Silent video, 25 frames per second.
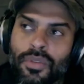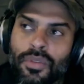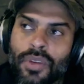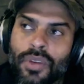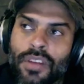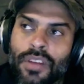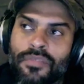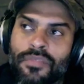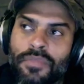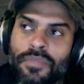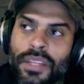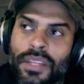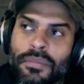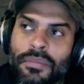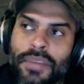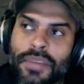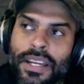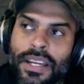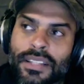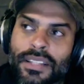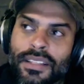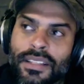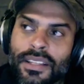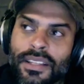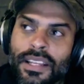have been
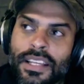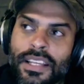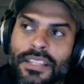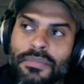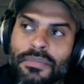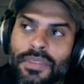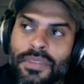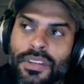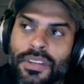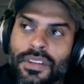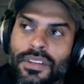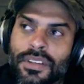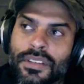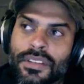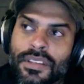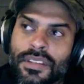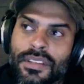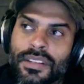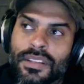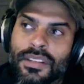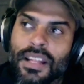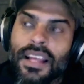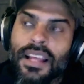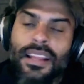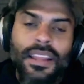impacted less because it's
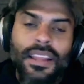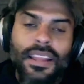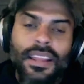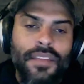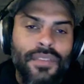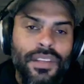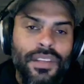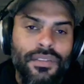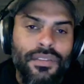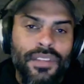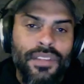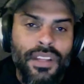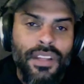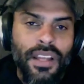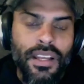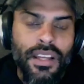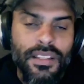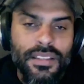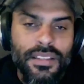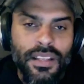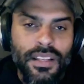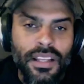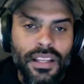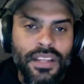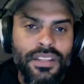like they've lived in
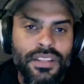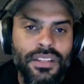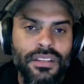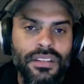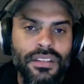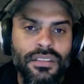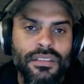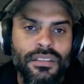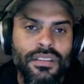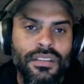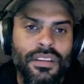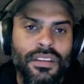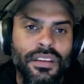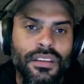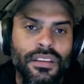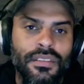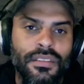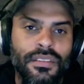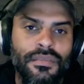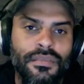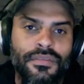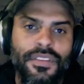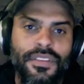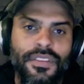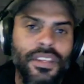isolation
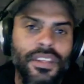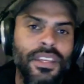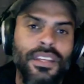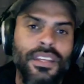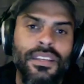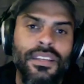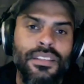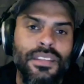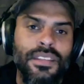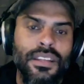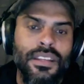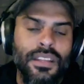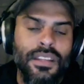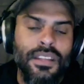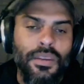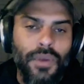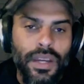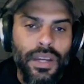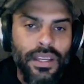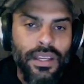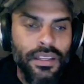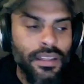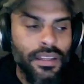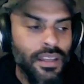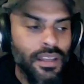for years anyway.
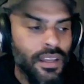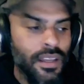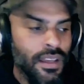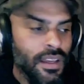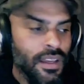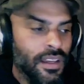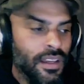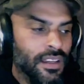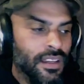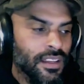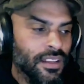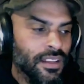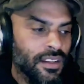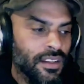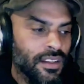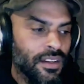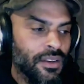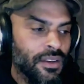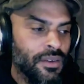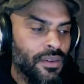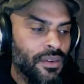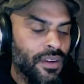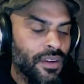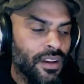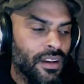You know,
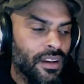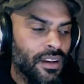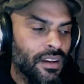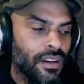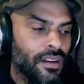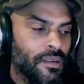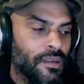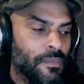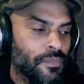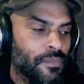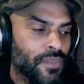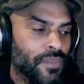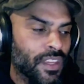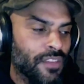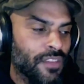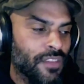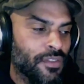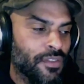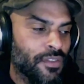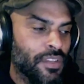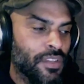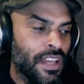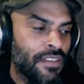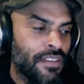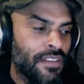if you
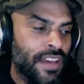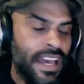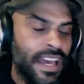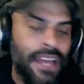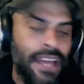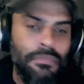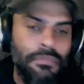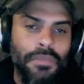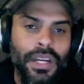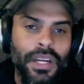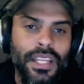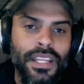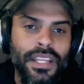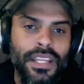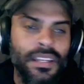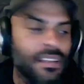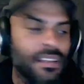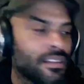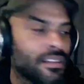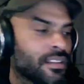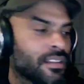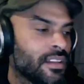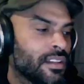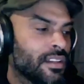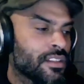never had money
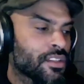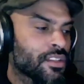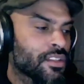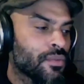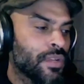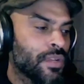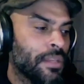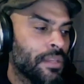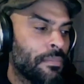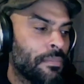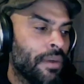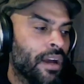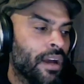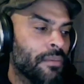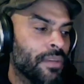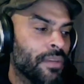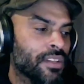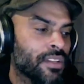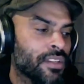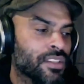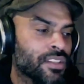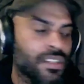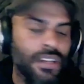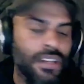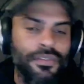to really buy much
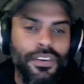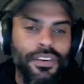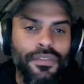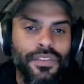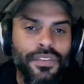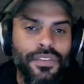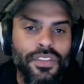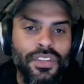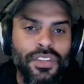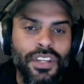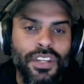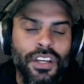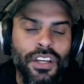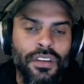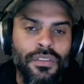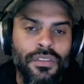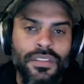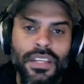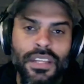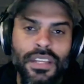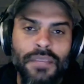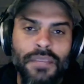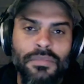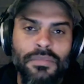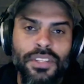stuff off the shelves,
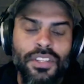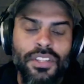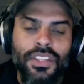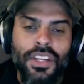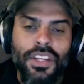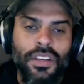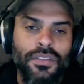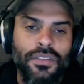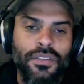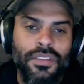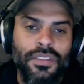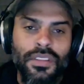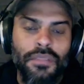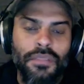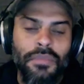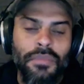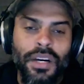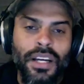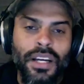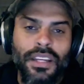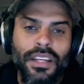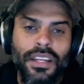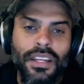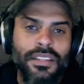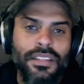empty shelves at the
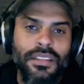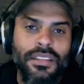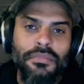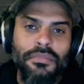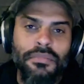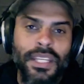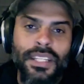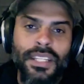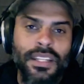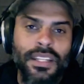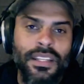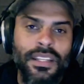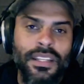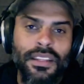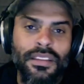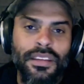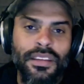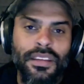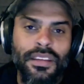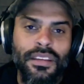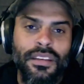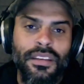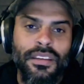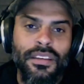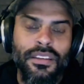market didn't mean anything
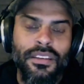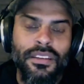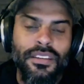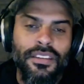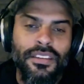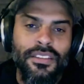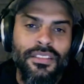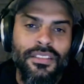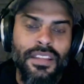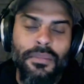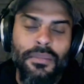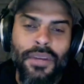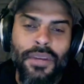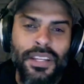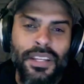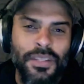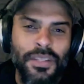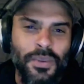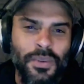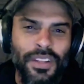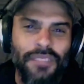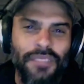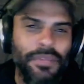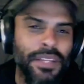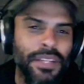because they might as well
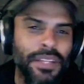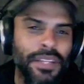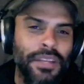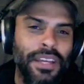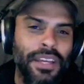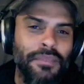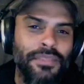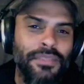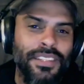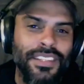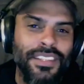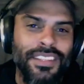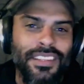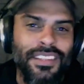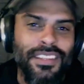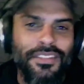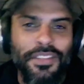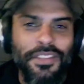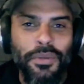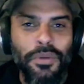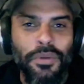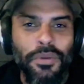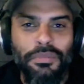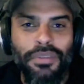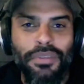have been empty if you
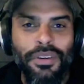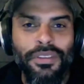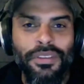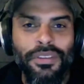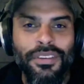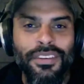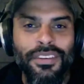were broke.